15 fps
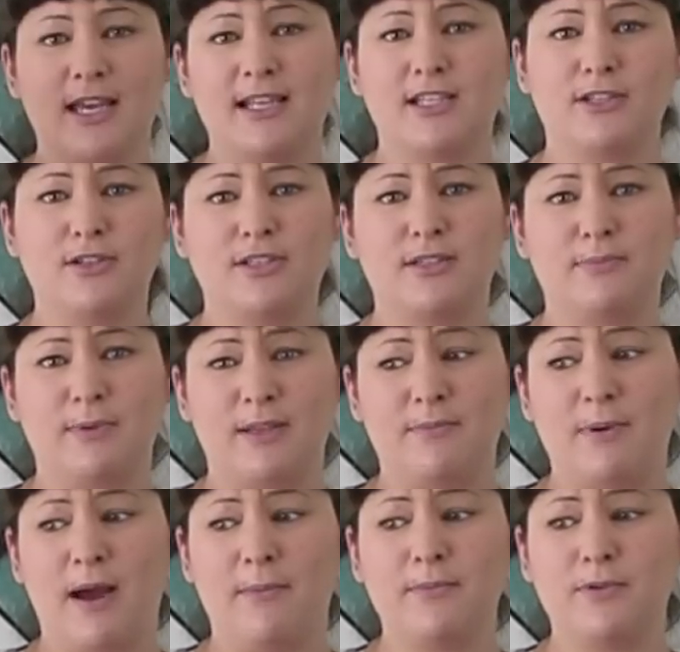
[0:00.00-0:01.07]
I exclusively
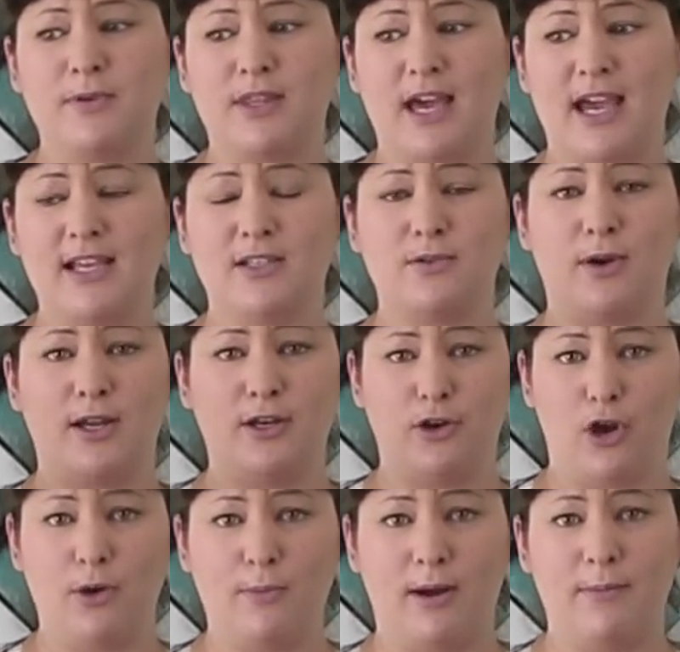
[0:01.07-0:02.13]
pumped with Hazel, I
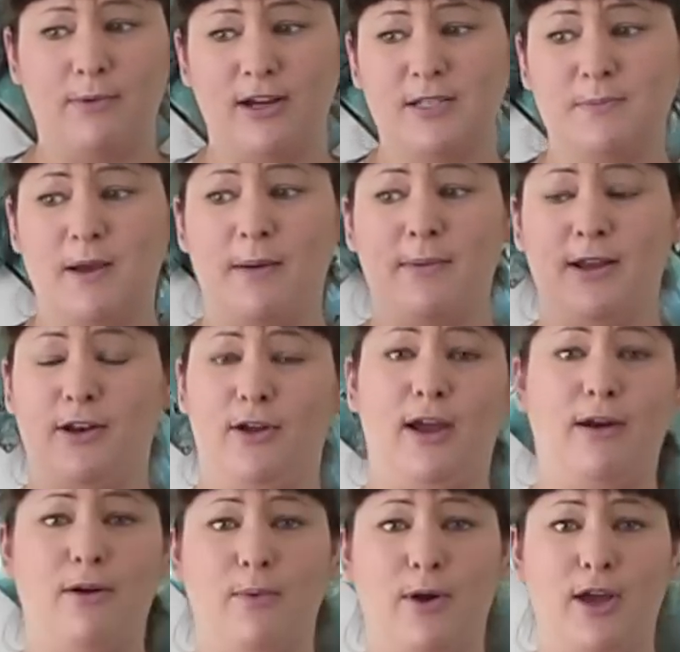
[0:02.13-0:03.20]
know my breast pump, I know
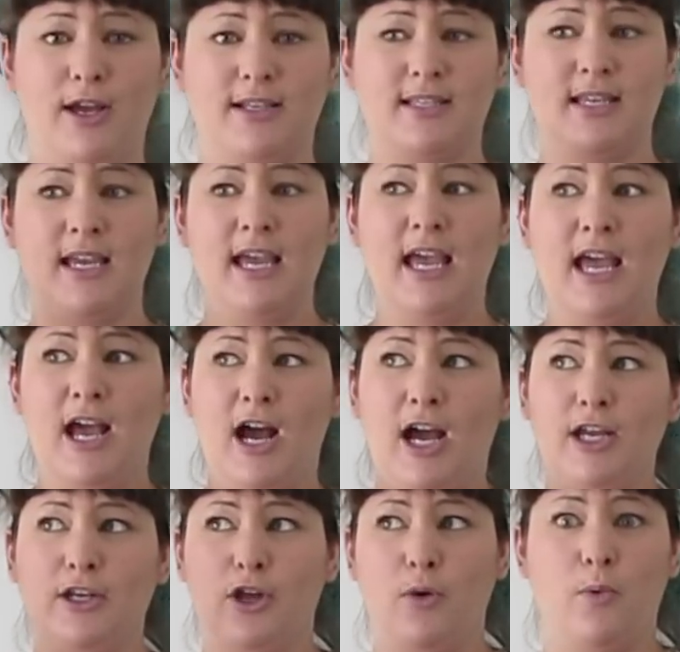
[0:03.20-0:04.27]
how it works,
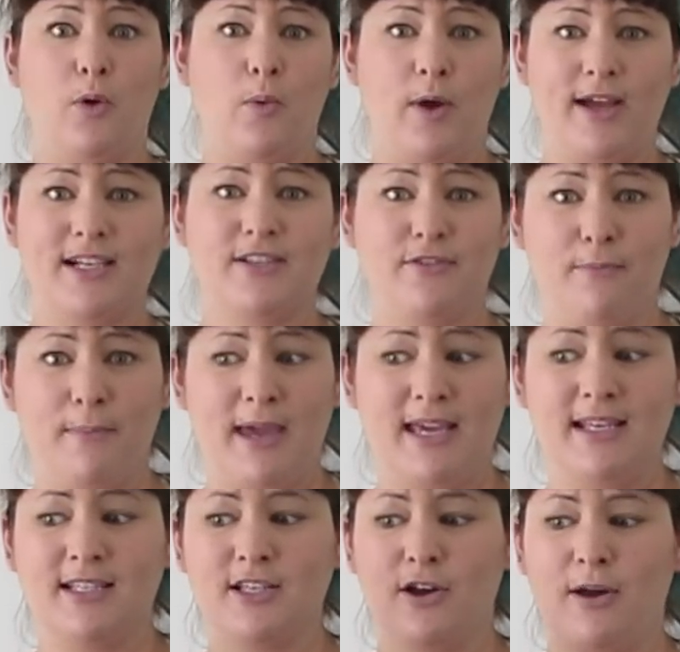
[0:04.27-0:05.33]
I know what works for
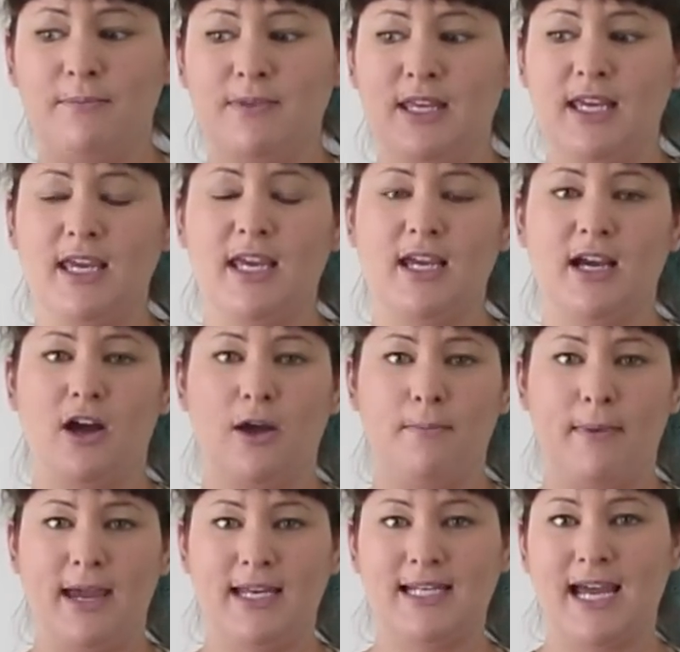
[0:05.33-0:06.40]
me. So I'm thinking I
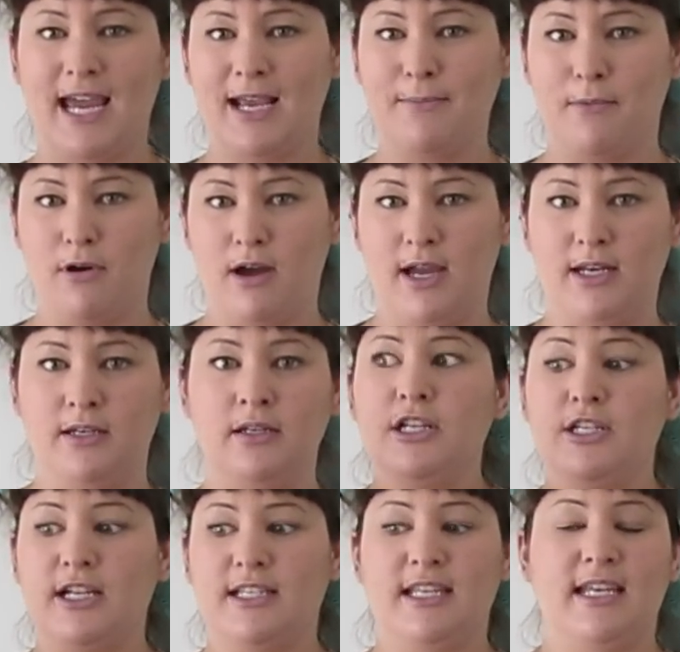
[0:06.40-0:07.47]
may take mine
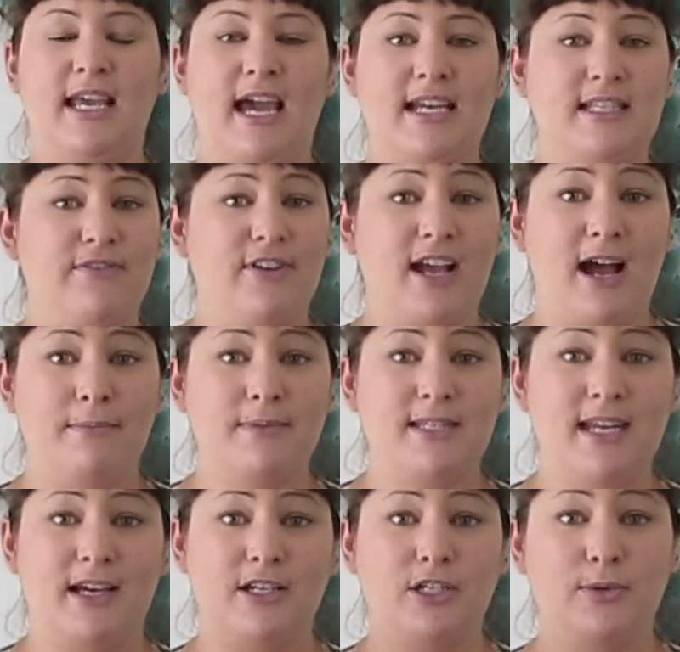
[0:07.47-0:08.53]
just in case if it comes
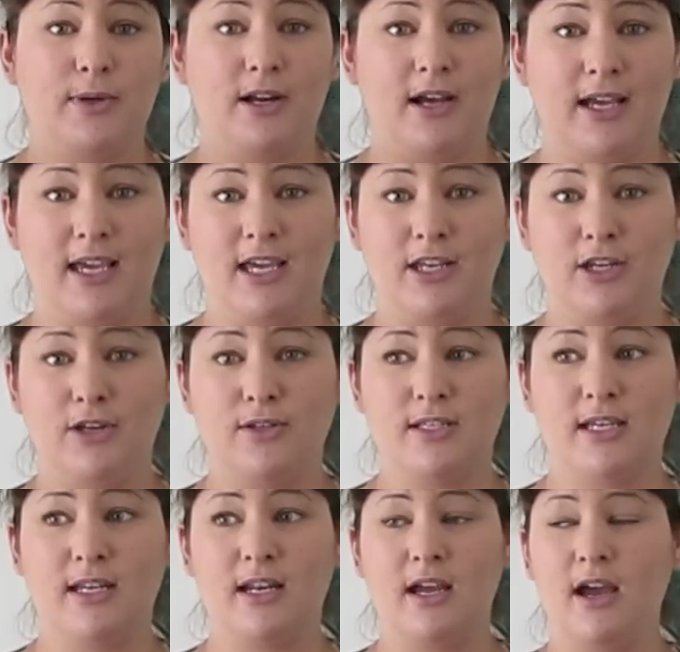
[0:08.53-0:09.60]
down to it, I can use
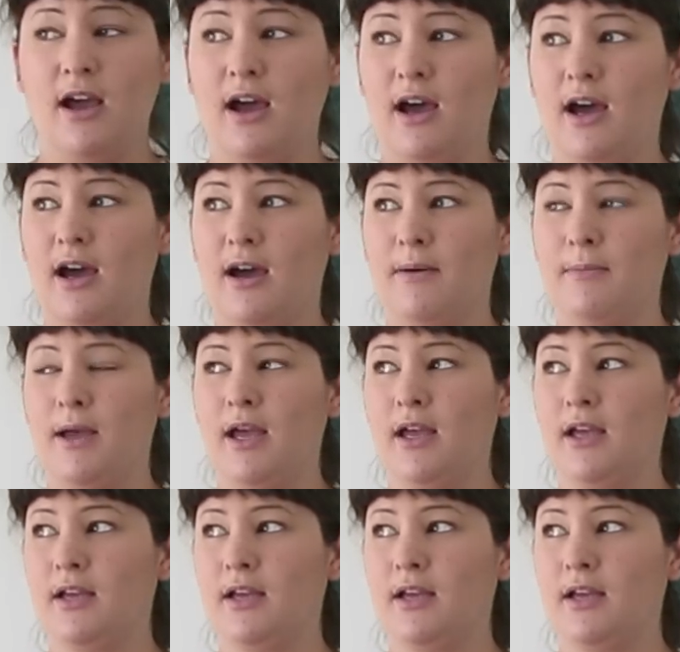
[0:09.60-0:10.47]
it. I